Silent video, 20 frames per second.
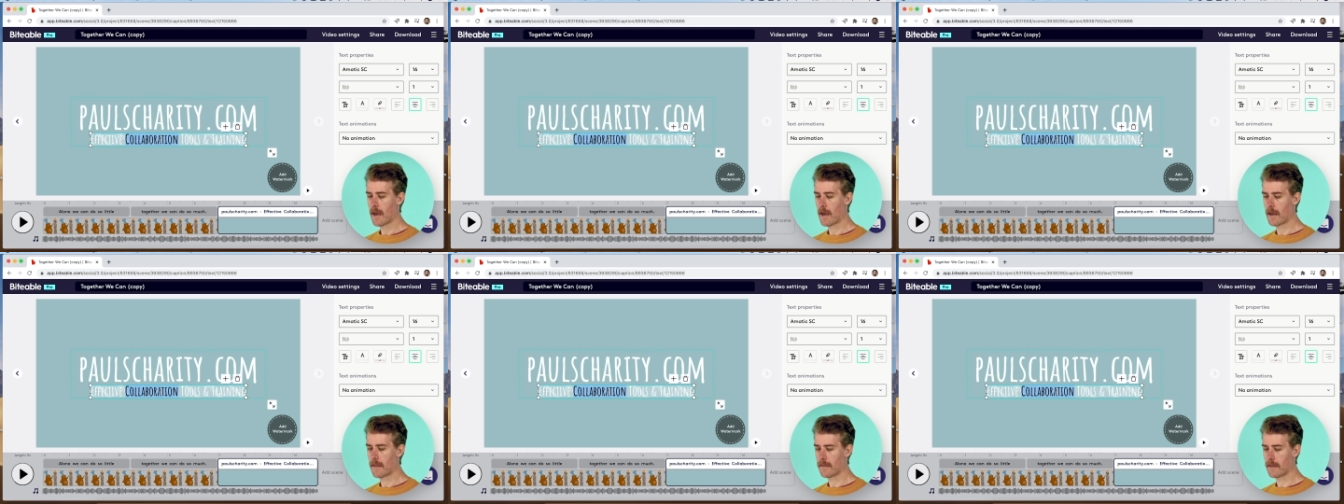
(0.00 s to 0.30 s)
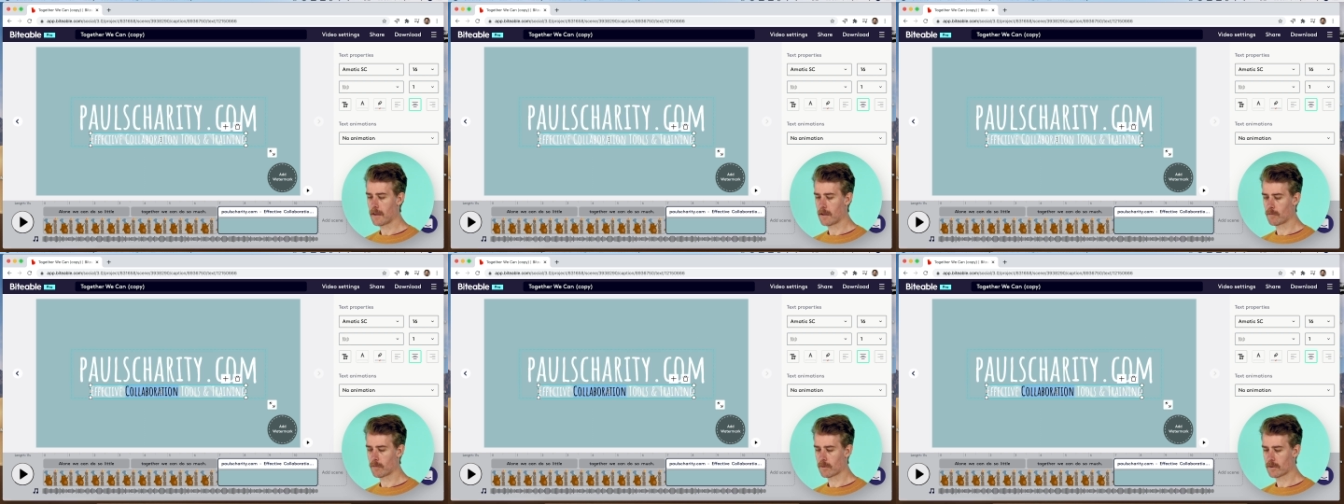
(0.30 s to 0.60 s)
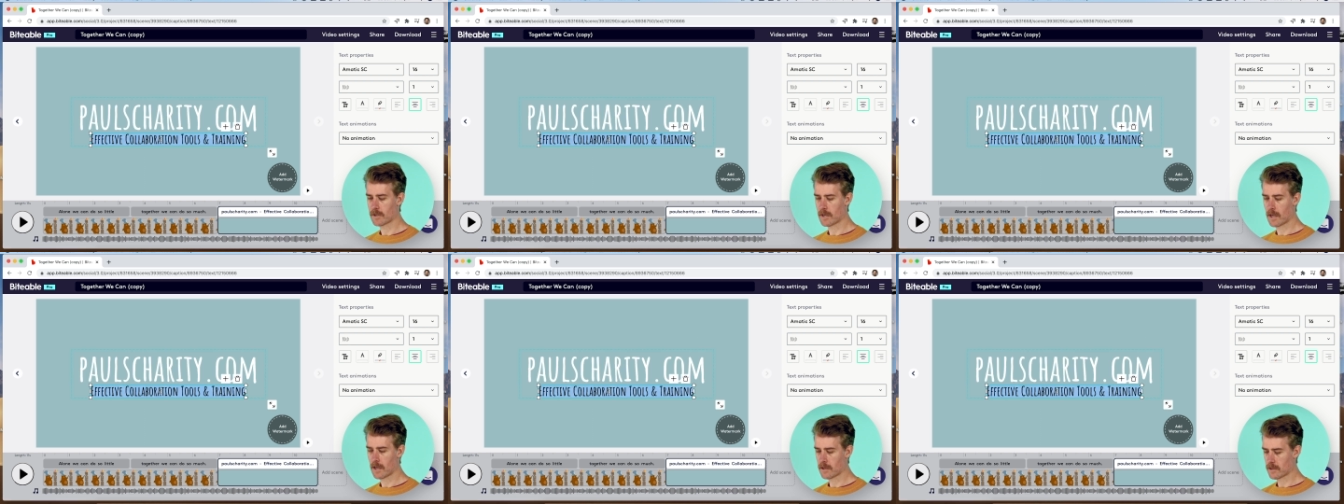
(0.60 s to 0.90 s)
And then
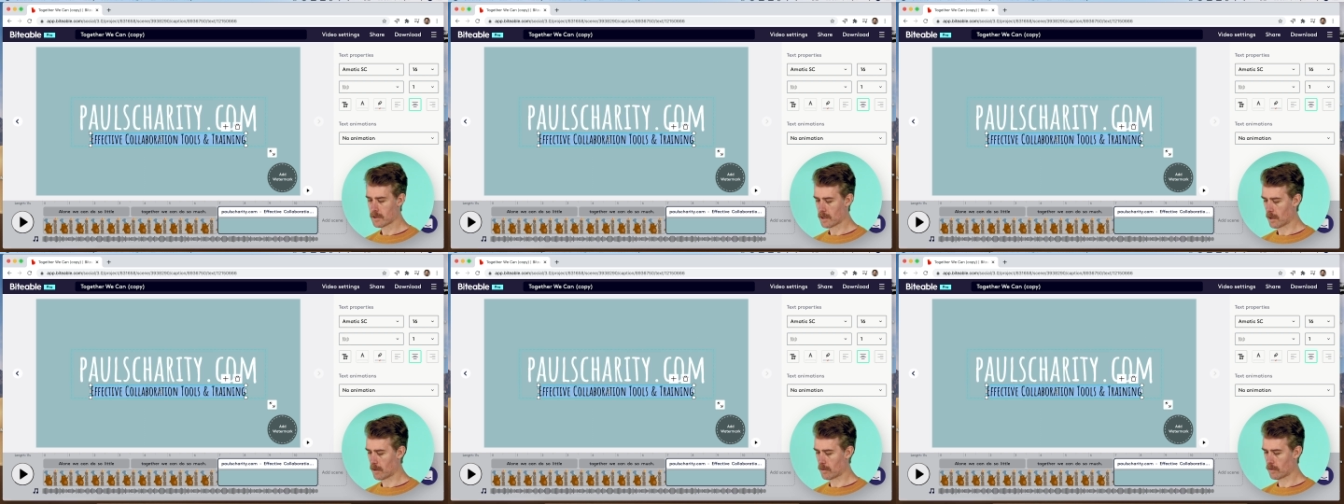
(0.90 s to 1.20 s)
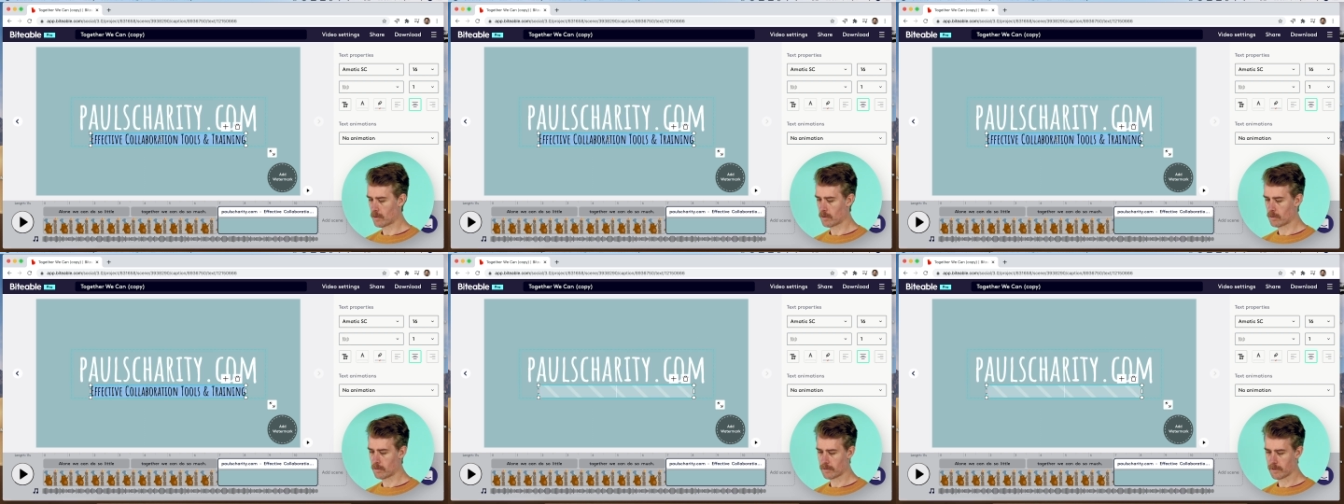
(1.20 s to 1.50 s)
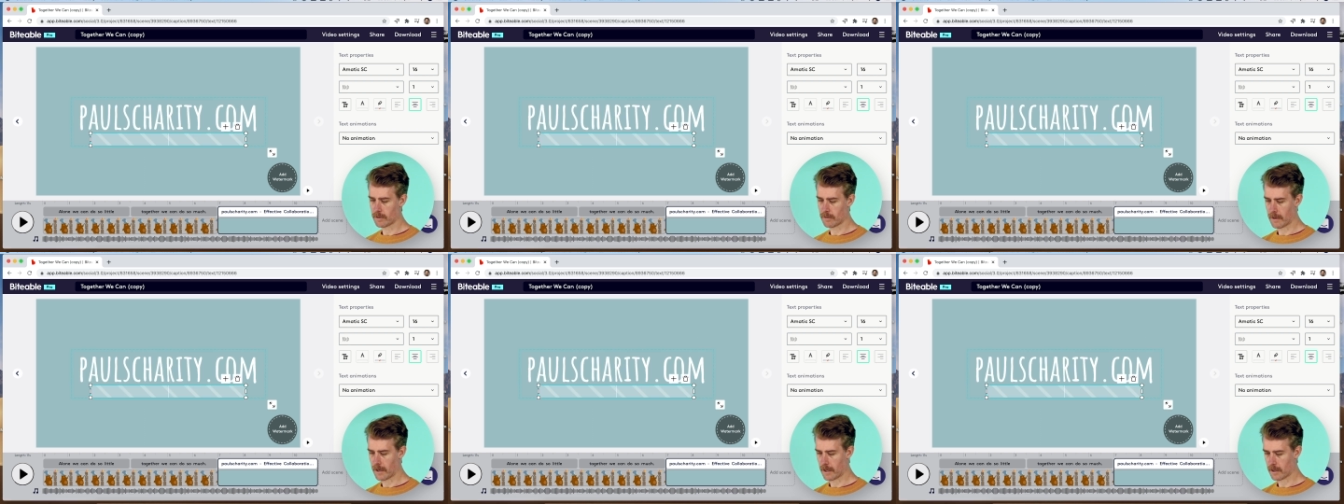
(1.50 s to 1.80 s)
we'll change our call
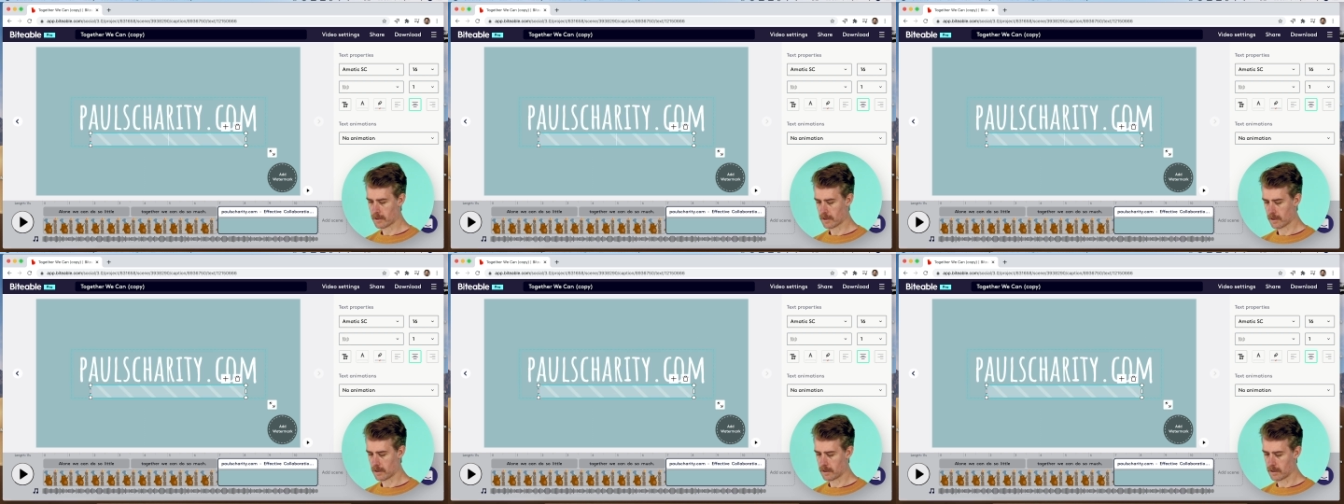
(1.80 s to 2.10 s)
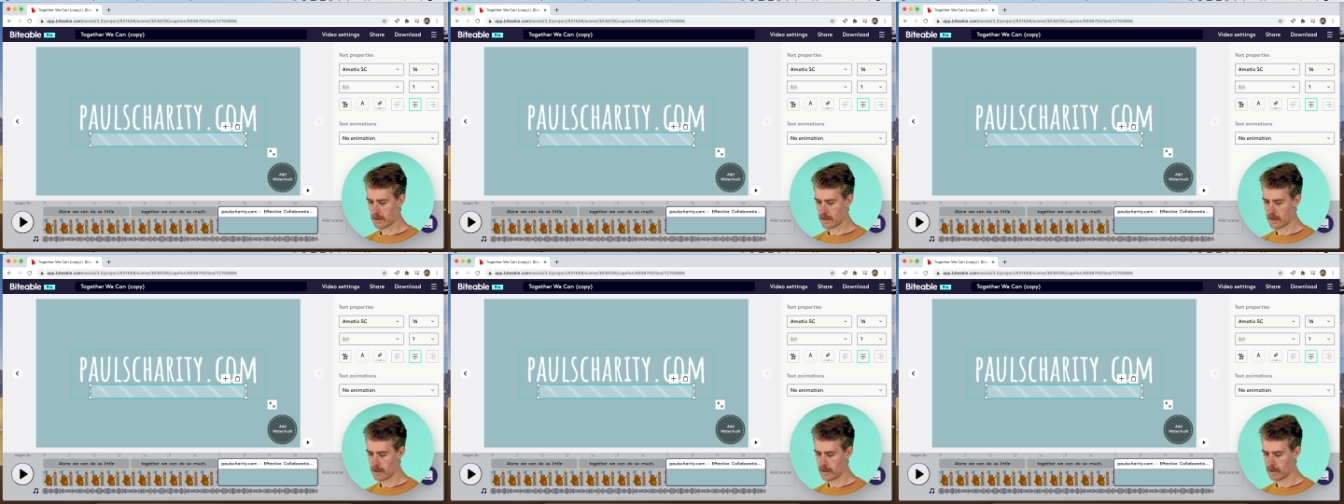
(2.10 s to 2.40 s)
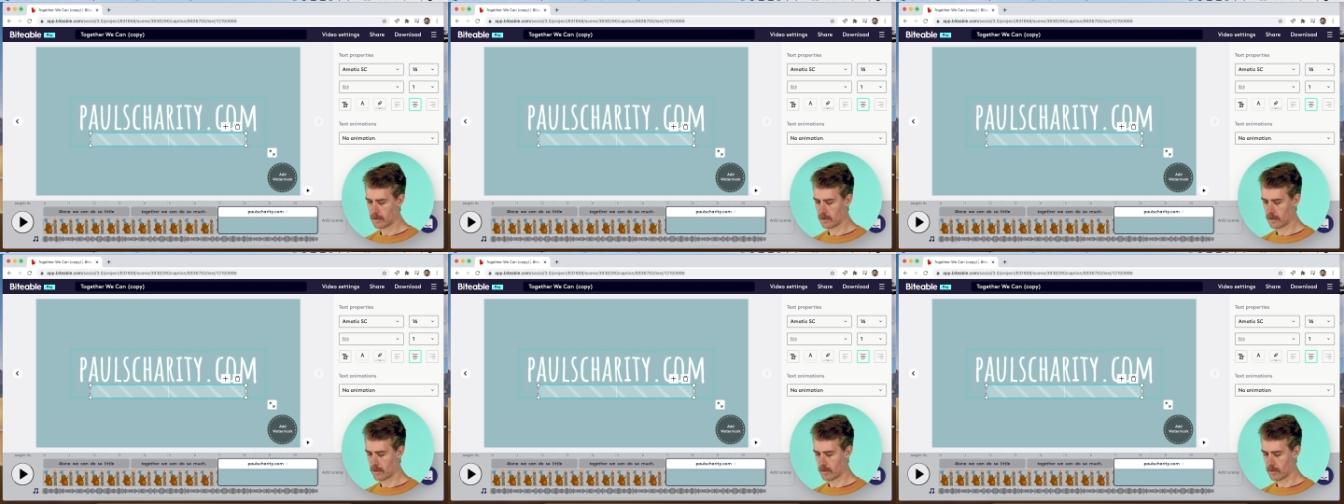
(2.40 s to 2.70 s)
to action
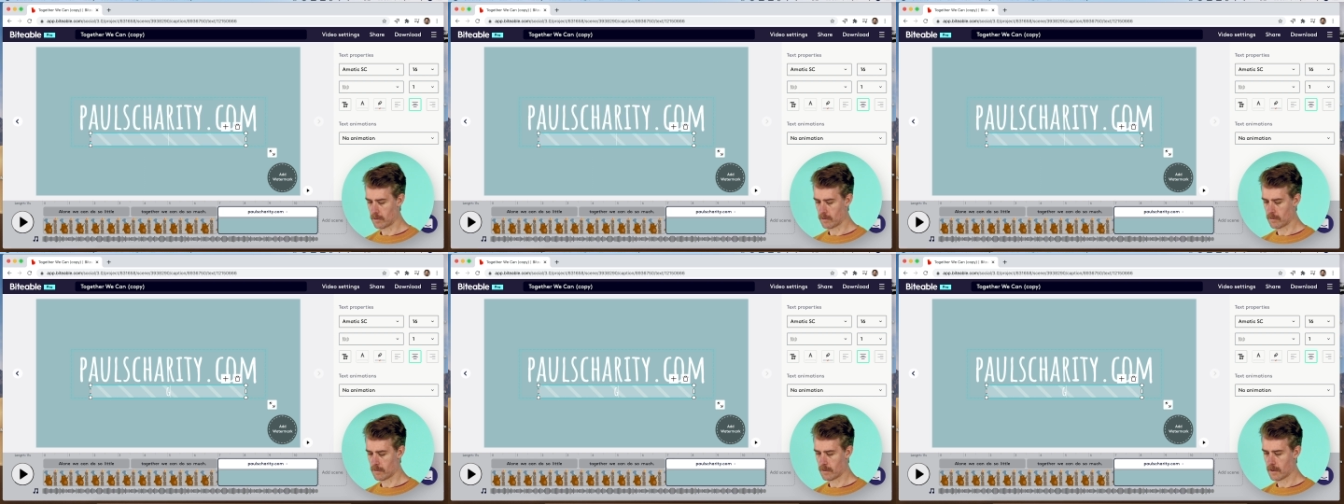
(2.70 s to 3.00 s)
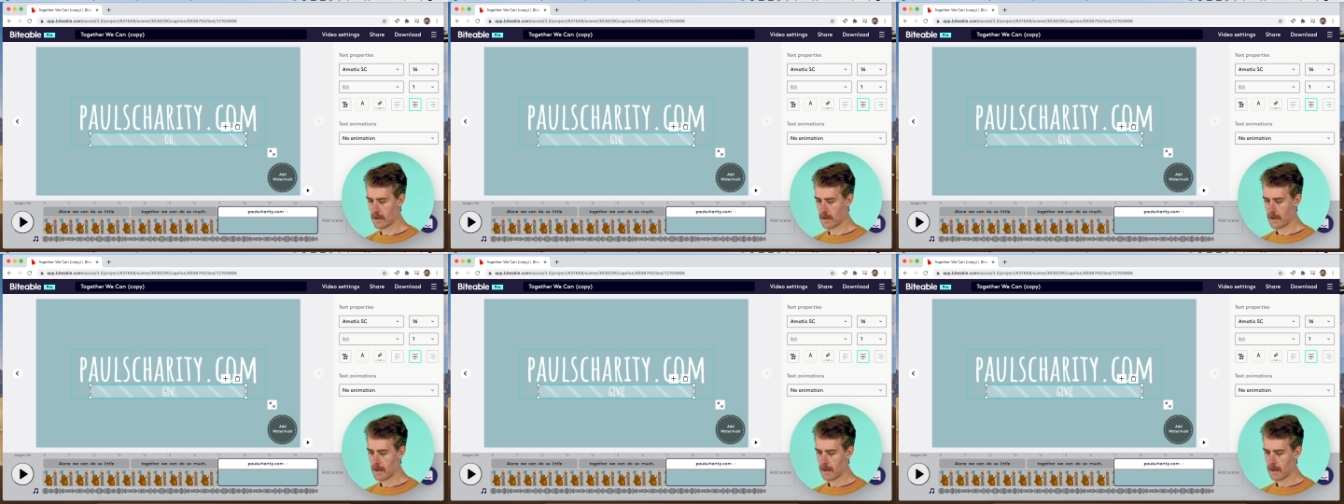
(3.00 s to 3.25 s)
to